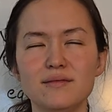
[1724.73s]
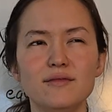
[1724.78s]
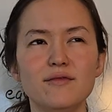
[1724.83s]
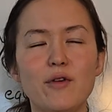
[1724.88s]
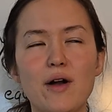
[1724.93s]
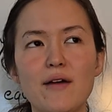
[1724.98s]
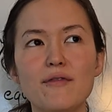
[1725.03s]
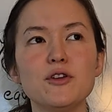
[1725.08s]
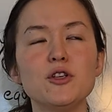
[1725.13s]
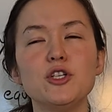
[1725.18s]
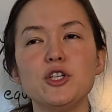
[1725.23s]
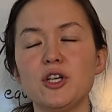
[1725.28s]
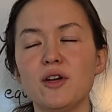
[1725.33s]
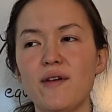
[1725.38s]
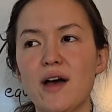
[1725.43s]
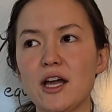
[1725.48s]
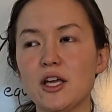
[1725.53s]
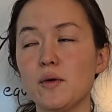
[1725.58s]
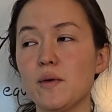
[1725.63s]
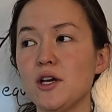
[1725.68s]
refugee
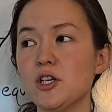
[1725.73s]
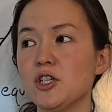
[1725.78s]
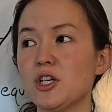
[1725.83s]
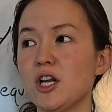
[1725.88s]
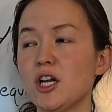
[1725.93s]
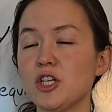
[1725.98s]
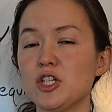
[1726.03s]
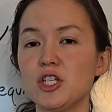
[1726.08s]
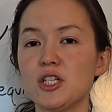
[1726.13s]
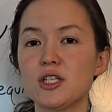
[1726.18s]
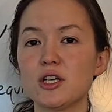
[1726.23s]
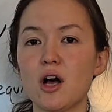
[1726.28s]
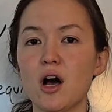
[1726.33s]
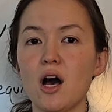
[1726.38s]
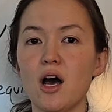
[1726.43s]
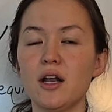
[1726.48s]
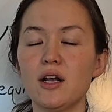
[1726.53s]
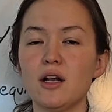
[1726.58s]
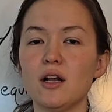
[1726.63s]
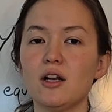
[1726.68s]
evacuation, and
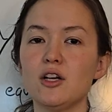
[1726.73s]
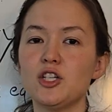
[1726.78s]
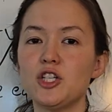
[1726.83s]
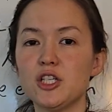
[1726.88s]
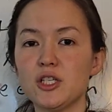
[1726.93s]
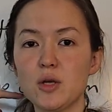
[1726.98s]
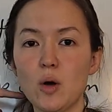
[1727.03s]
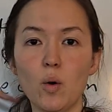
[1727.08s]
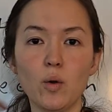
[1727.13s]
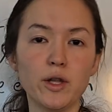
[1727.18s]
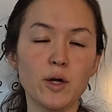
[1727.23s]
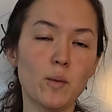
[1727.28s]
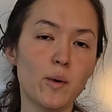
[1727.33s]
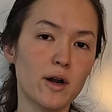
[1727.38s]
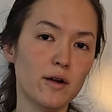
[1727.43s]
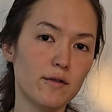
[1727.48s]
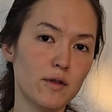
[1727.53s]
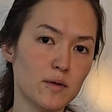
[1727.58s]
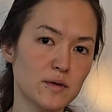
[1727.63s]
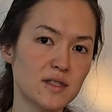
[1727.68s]
she's holding one
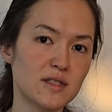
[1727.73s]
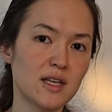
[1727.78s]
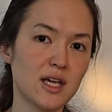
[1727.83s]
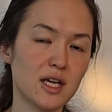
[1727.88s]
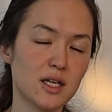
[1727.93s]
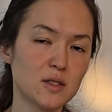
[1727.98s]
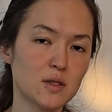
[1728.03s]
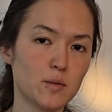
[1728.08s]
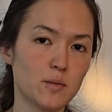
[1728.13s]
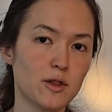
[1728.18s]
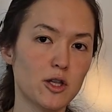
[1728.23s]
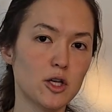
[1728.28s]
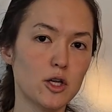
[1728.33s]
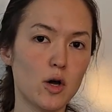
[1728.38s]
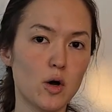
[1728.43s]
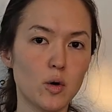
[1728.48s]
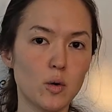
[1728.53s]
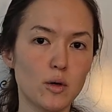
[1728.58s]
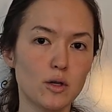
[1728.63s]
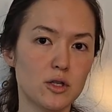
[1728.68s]
of those things with the
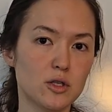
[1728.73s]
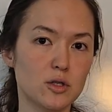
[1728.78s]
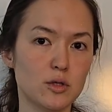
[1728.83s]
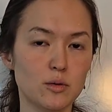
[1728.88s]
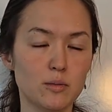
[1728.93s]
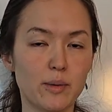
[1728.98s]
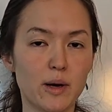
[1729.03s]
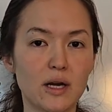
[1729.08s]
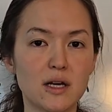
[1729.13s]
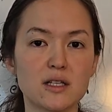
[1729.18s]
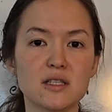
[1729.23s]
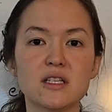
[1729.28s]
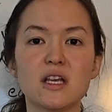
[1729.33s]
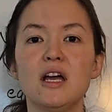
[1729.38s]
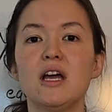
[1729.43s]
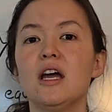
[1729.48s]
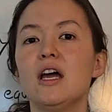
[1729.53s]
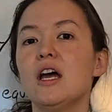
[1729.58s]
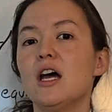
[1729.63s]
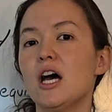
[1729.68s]
yoke with the two buckets,
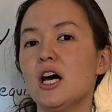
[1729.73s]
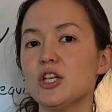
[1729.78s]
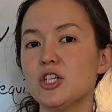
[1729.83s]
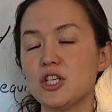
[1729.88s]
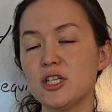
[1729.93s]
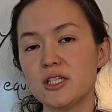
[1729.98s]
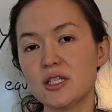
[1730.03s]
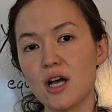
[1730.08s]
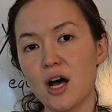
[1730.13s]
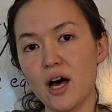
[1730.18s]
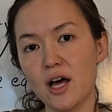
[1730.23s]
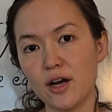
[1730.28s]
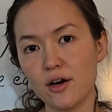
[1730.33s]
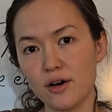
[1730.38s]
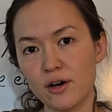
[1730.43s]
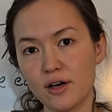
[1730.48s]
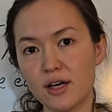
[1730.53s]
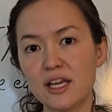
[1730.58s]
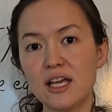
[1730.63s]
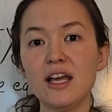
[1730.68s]
and she's got
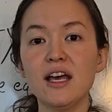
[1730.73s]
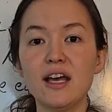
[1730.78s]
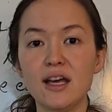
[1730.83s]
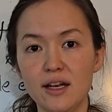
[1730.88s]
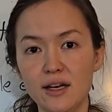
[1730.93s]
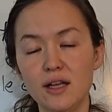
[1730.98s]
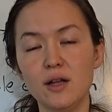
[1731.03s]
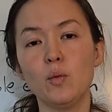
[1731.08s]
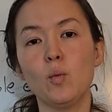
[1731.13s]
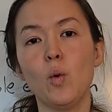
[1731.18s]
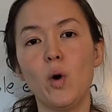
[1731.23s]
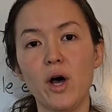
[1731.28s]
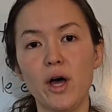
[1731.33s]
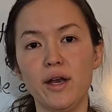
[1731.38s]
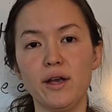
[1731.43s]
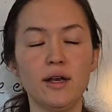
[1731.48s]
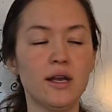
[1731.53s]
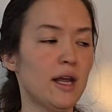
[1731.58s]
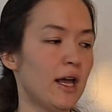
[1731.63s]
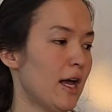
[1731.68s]
her kid in
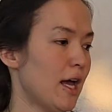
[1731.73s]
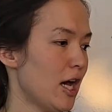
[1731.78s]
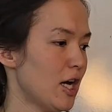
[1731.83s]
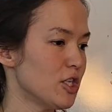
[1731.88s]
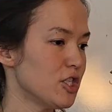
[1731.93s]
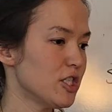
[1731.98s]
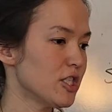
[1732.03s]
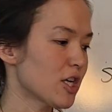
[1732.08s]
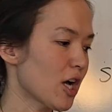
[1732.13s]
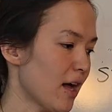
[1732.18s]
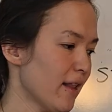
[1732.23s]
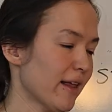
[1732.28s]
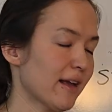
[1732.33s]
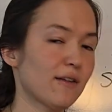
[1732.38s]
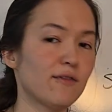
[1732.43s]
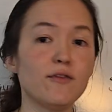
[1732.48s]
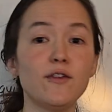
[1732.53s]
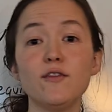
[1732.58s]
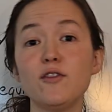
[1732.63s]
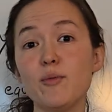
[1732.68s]
one, and she's got like a
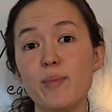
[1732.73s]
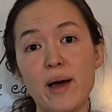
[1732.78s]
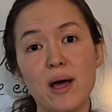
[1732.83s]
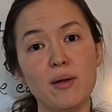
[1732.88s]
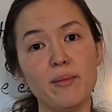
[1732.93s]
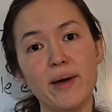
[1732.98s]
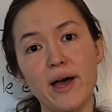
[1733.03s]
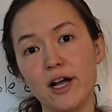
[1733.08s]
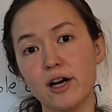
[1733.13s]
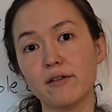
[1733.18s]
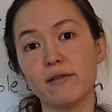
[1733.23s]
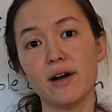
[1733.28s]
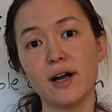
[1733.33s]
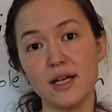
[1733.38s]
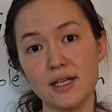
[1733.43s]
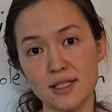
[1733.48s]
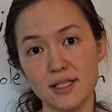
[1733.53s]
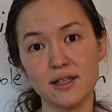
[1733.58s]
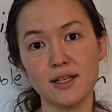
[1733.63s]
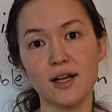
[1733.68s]
50-pound bag of
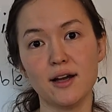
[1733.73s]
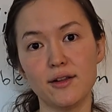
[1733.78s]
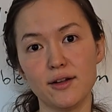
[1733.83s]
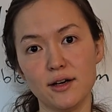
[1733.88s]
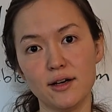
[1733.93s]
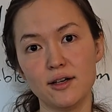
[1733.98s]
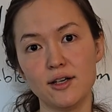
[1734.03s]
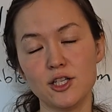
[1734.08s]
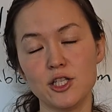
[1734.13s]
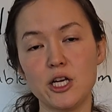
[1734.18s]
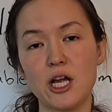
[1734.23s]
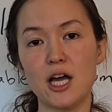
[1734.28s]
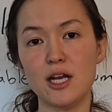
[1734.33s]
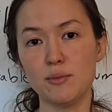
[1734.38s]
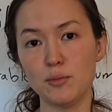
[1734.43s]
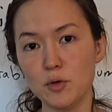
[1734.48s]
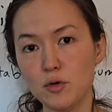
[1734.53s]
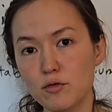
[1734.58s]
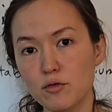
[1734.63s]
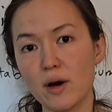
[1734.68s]
rice in the other. She had to
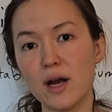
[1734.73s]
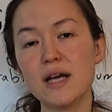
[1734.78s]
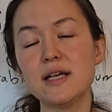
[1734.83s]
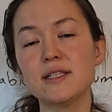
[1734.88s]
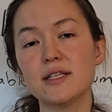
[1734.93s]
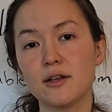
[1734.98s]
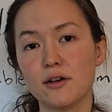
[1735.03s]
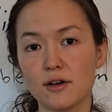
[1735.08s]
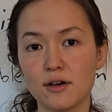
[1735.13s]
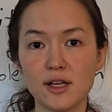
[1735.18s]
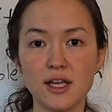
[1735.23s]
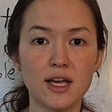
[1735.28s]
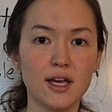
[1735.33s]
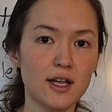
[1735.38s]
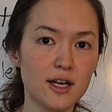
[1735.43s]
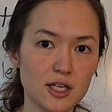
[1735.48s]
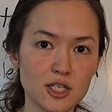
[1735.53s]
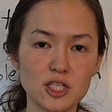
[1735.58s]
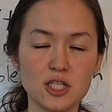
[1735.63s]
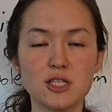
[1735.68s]
move rice and her
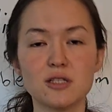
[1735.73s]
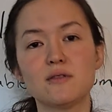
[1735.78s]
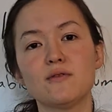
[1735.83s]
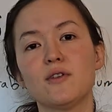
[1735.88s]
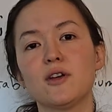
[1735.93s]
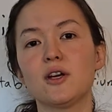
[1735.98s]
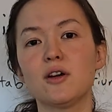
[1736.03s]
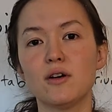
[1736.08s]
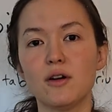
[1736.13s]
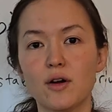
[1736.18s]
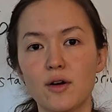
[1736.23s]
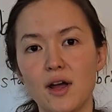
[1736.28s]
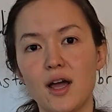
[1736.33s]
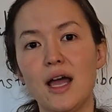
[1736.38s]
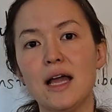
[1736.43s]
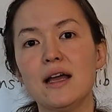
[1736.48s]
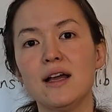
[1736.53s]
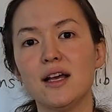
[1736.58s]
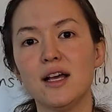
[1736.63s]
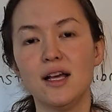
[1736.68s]
kid, and she just figured,
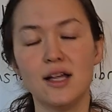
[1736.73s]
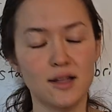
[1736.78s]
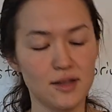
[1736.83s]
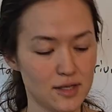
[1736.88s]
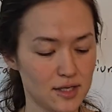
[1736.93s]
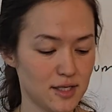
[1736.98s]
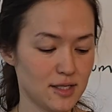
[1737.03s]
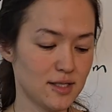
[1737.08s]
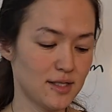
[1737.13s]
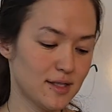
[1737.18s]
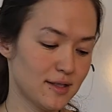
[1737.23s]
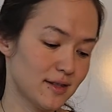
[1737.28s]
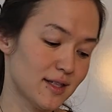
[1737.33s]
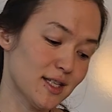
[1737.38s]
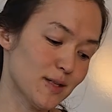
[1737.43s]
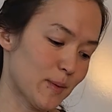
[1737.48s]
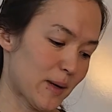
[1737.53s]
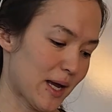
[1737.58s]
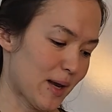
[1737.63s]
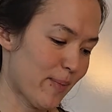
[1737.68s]
okay,
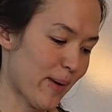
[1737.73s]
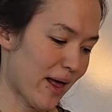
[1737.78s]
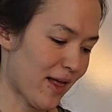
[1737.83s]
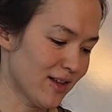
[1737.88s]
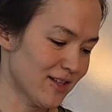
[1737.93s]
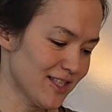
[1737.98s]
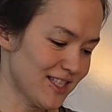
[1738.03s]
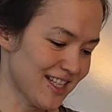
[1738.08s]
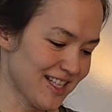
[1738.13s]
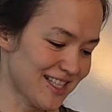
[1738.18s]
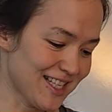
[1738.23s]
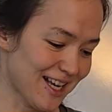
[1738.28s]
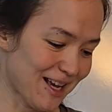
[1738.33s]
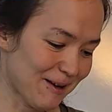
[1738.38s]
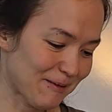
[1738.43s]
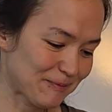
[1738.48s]
this way it balances.